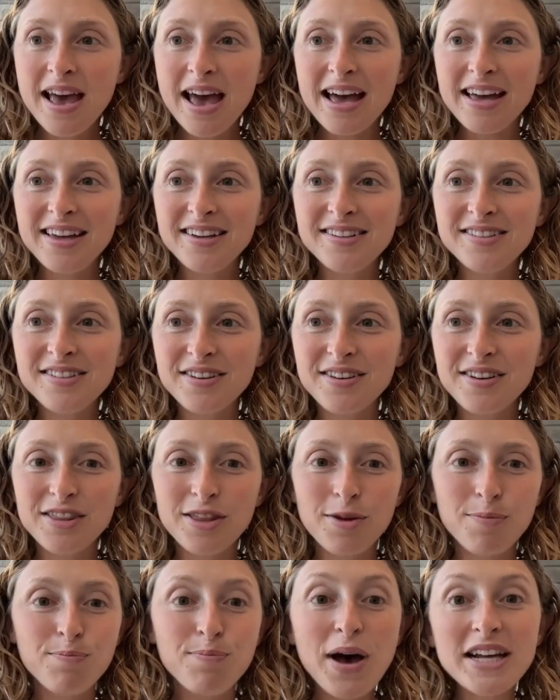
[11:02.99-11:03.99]
And
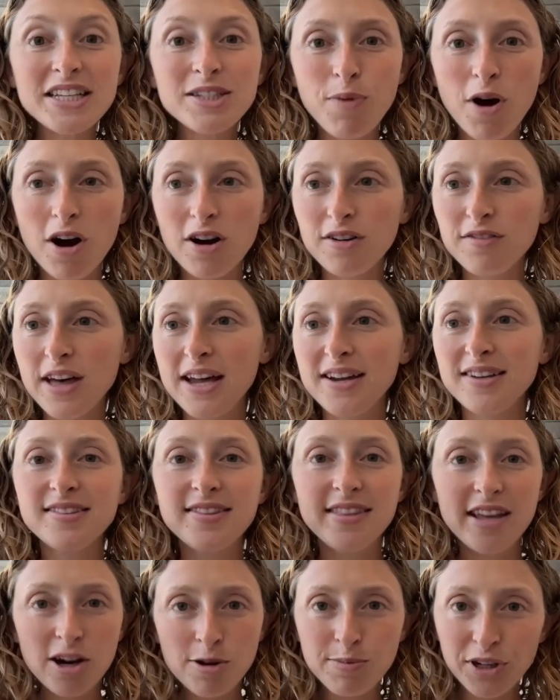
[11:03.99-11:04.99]
the best part of that
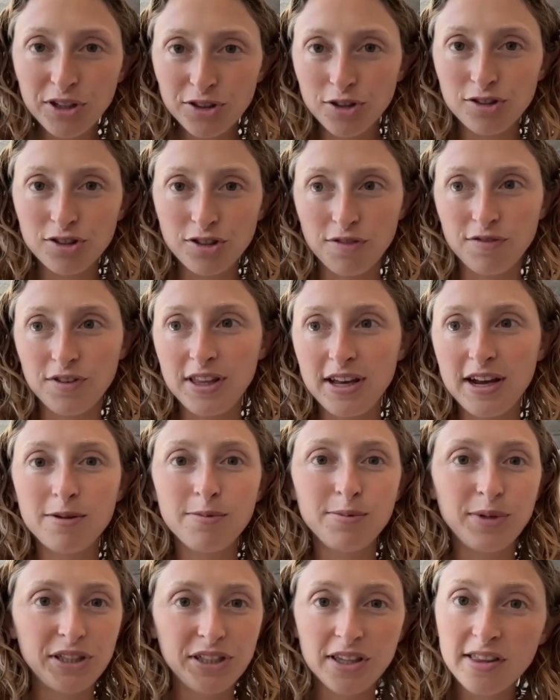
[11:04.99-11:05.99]
is they're builders over
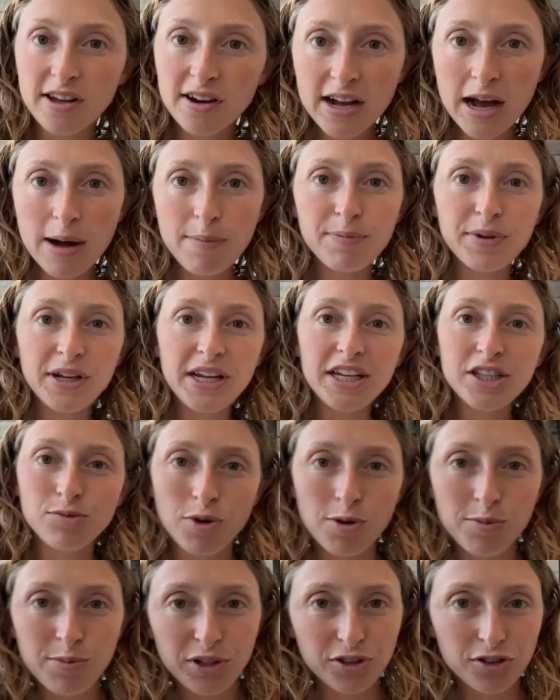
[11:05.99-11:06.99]
there building their companies,
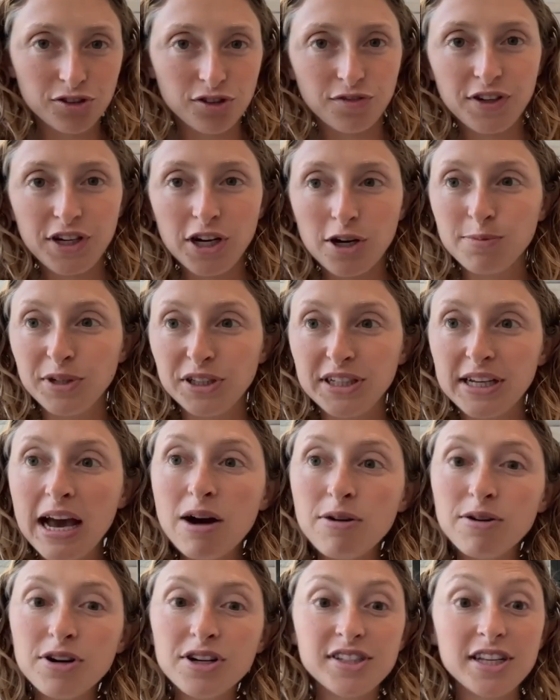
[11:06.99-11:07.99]
we're builders over here building
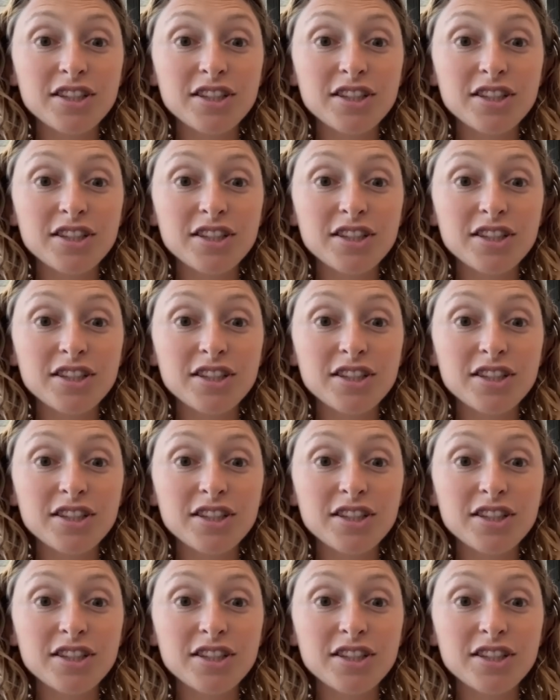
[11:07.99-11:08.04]
ours.